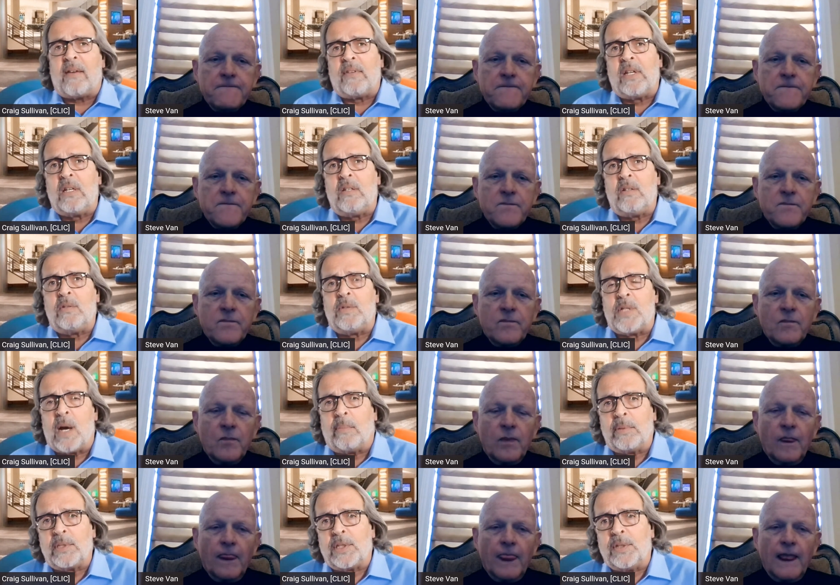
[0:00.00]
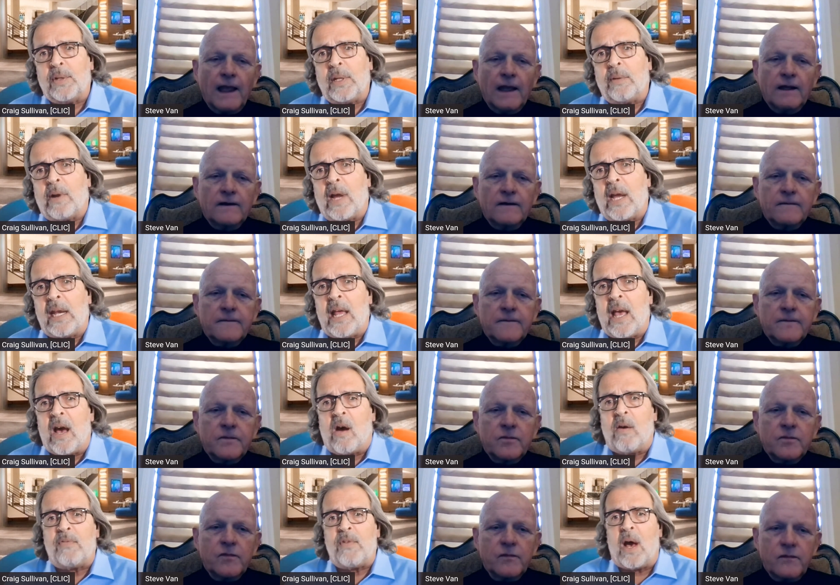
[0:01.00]
Speaker 1: having to do double duty right
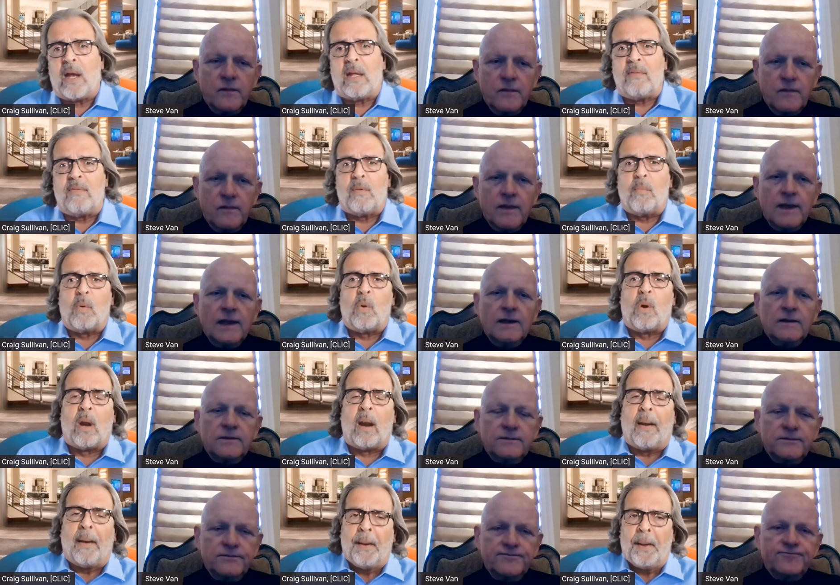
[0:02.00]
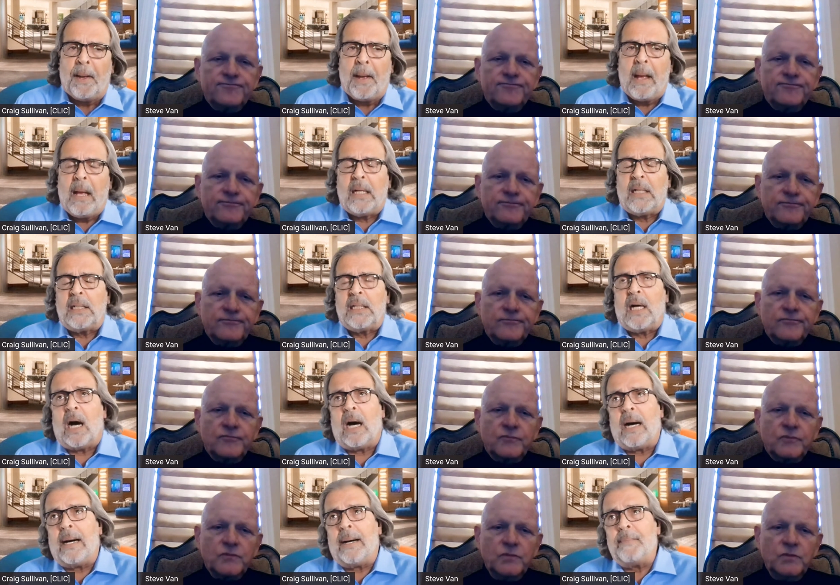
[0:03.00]
now, if not even more.
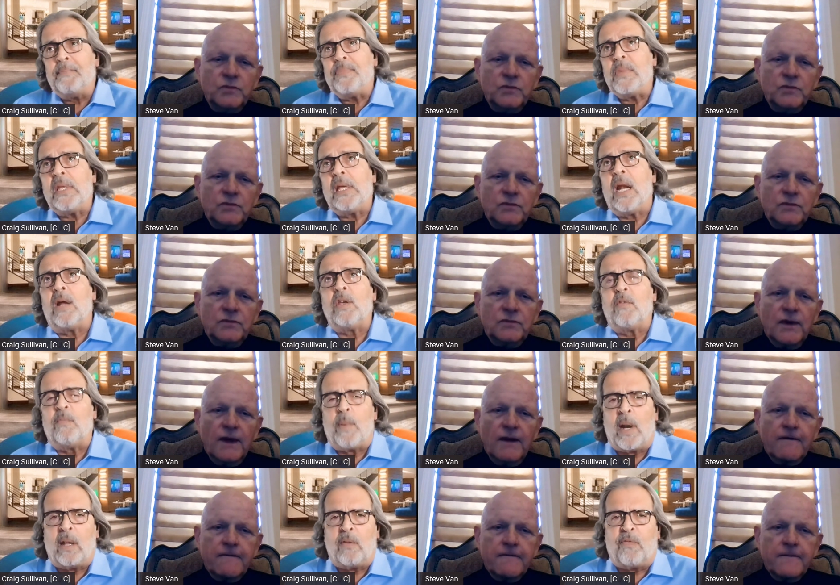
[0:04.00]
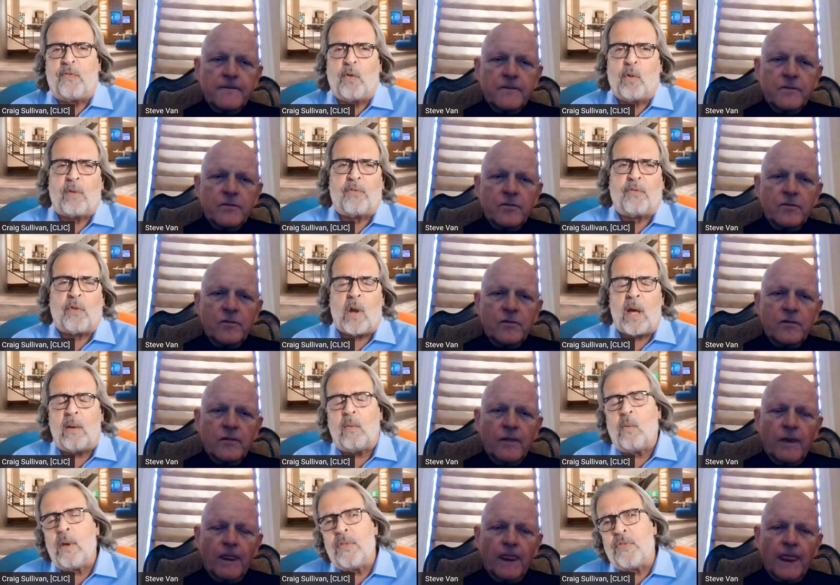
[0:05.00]
Um, you know, you've been on the
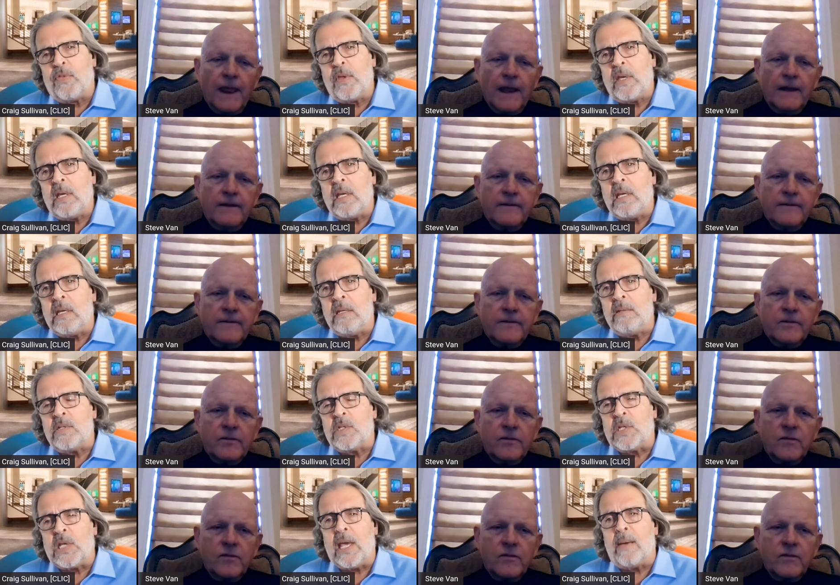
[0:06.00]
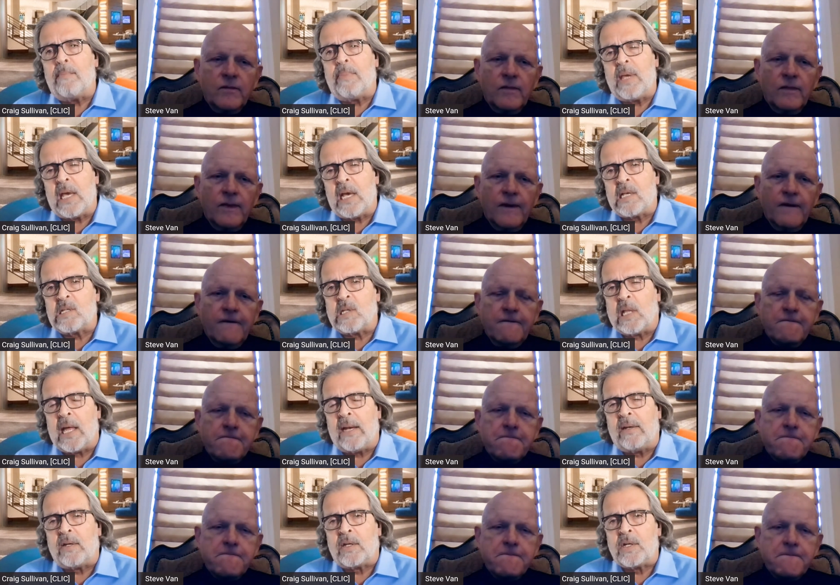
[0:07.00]
forefront with the CMBS
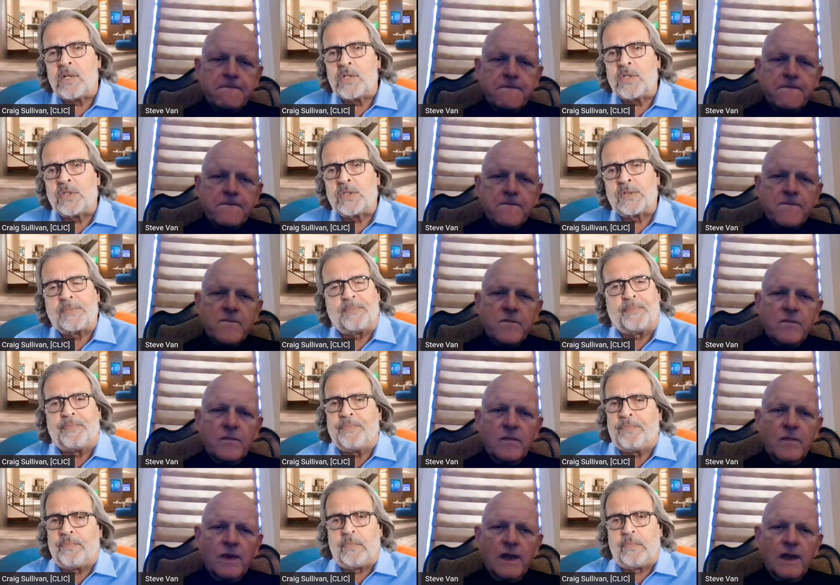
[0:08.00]
lenders